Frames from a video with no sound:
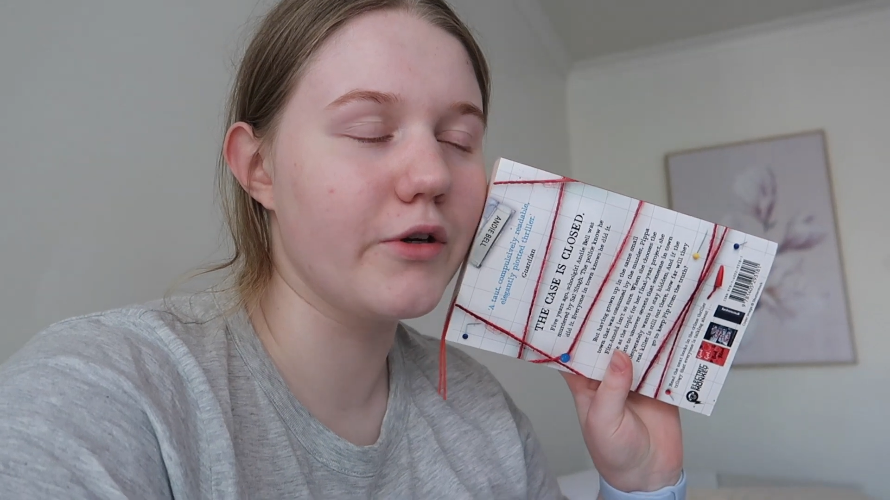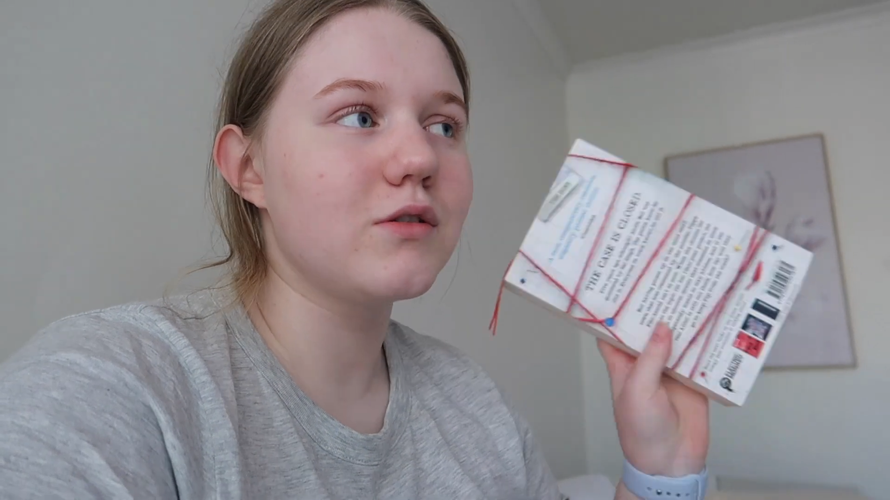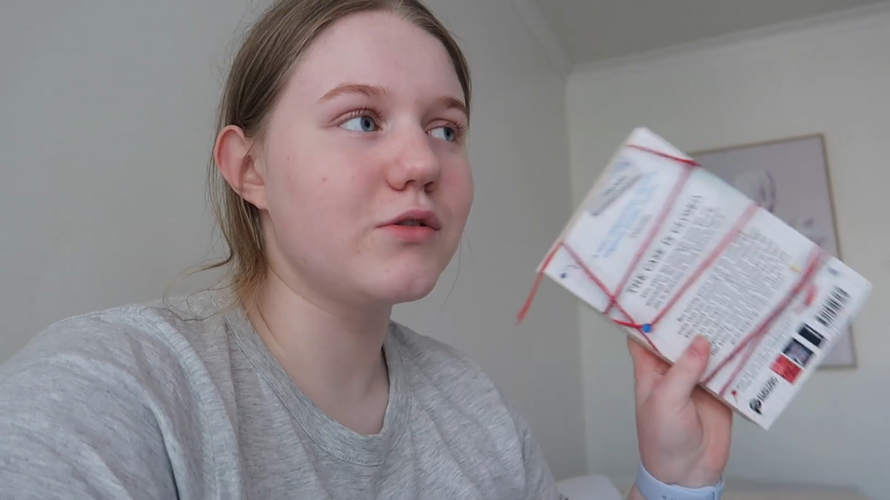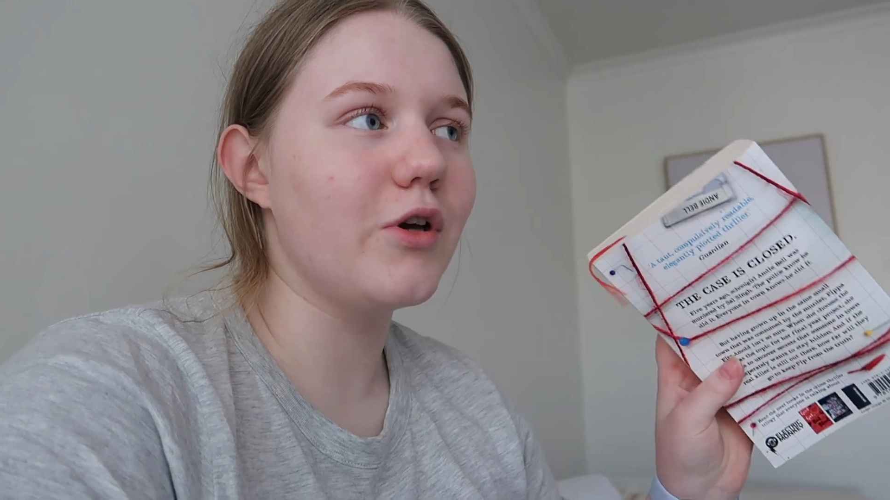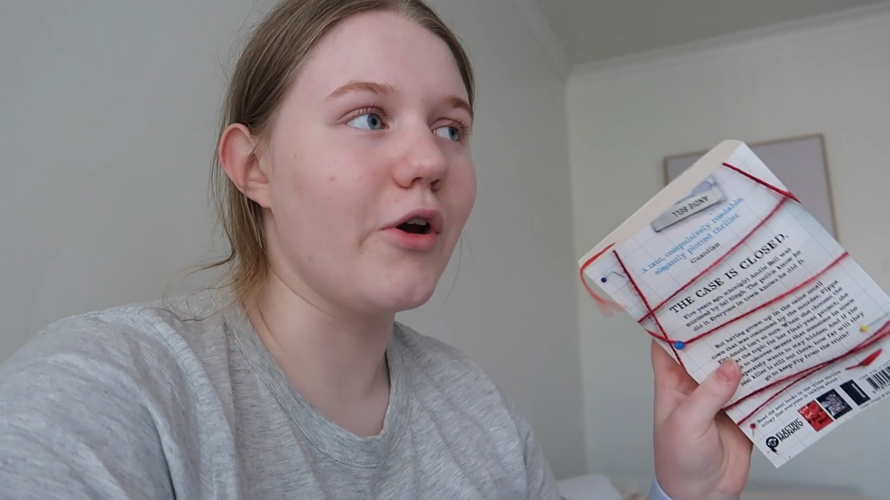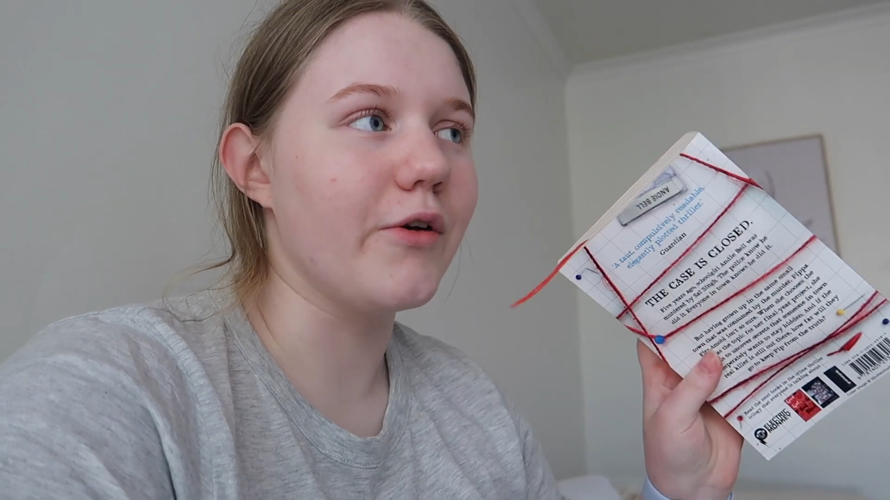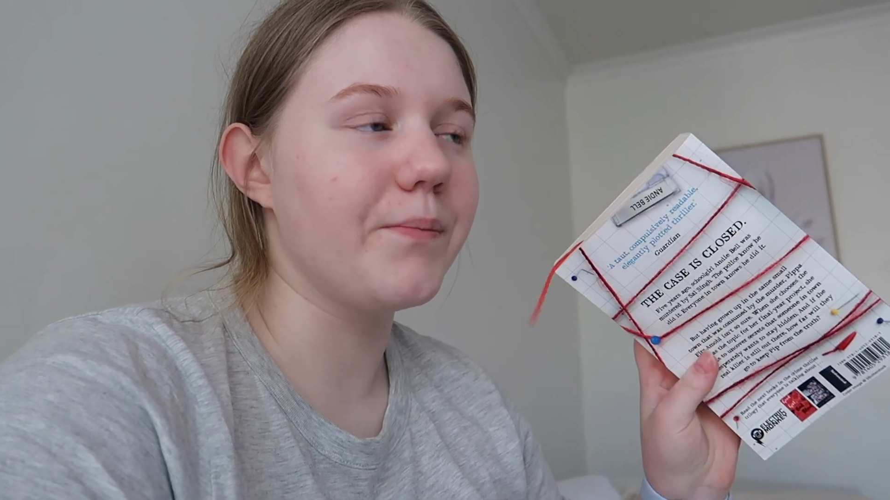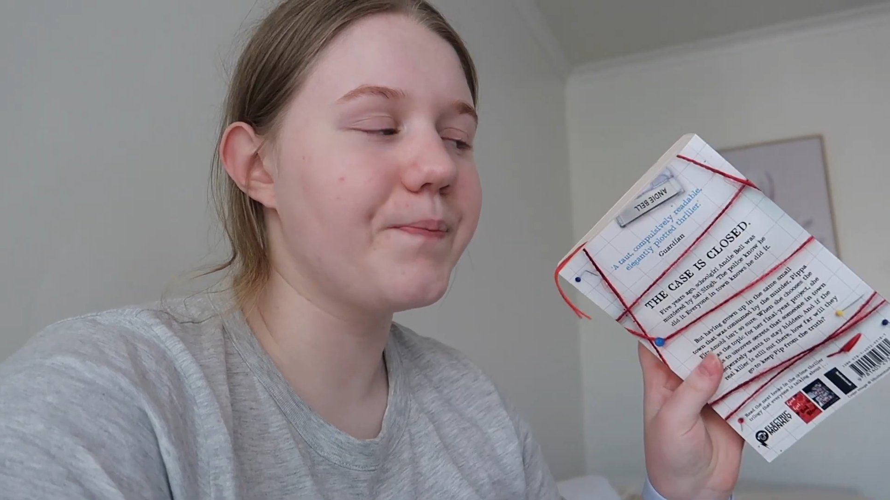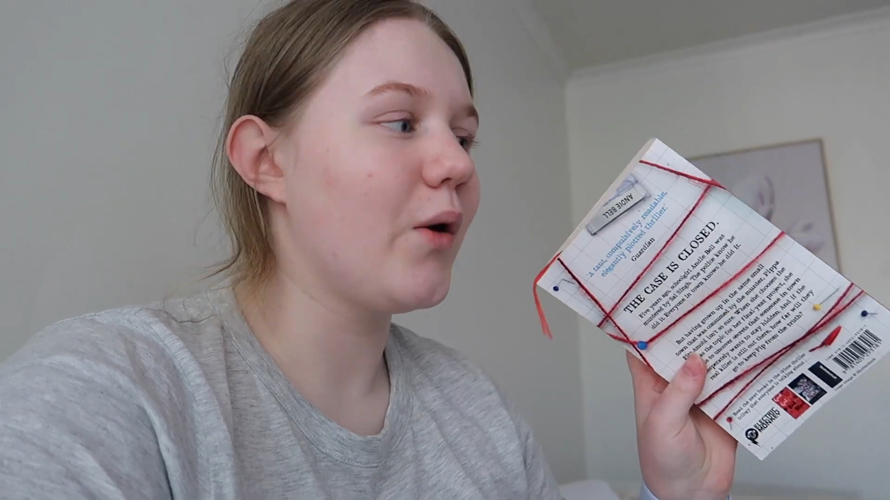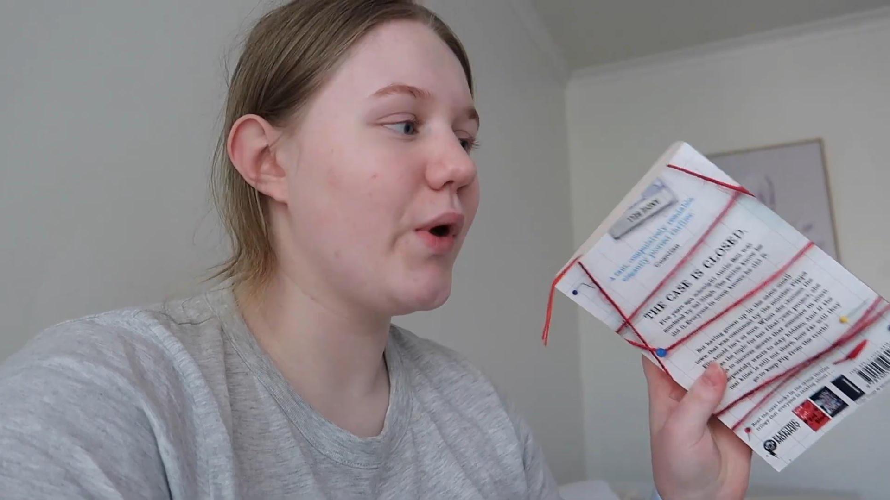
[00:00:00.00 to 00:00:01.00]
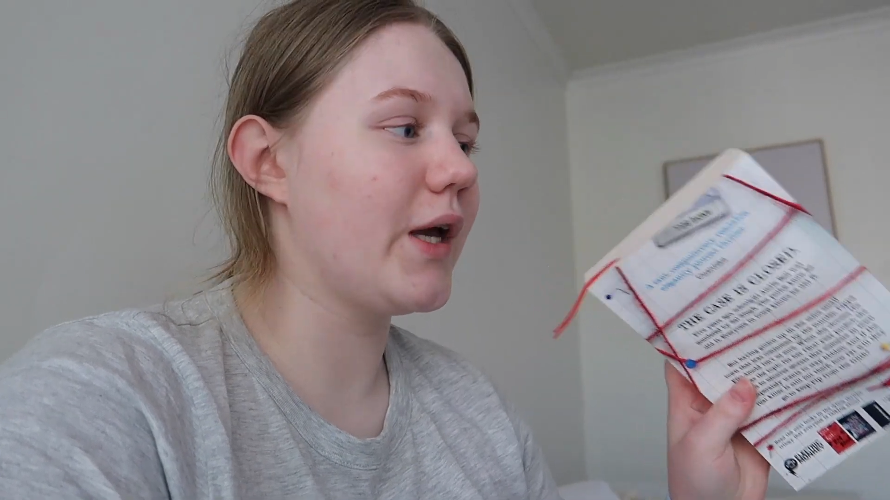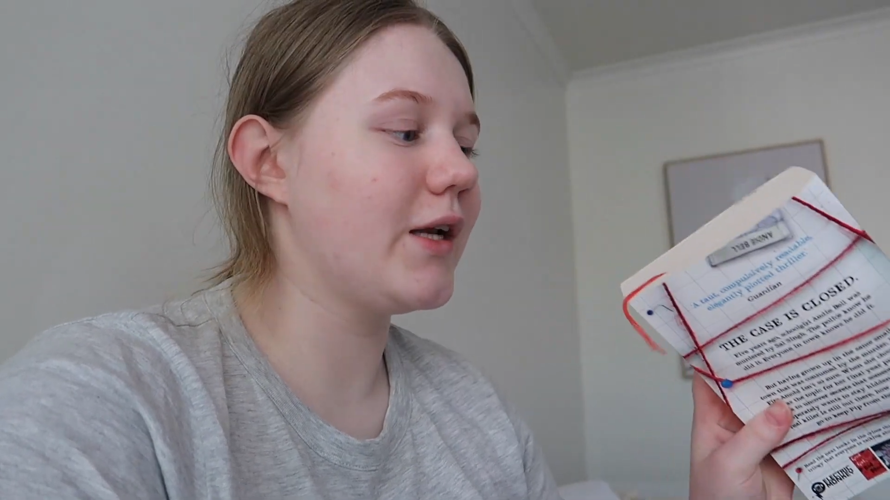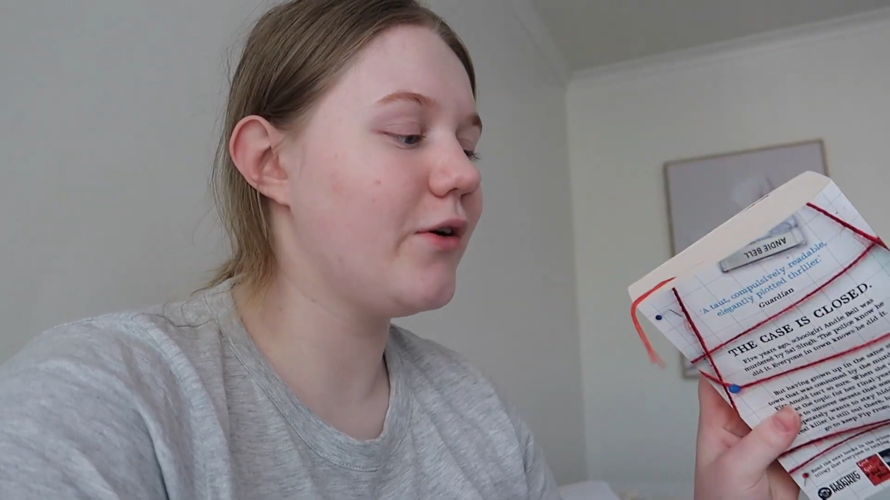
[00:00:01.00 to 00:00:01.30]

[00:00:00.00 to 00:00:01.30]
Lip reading: So we're gonna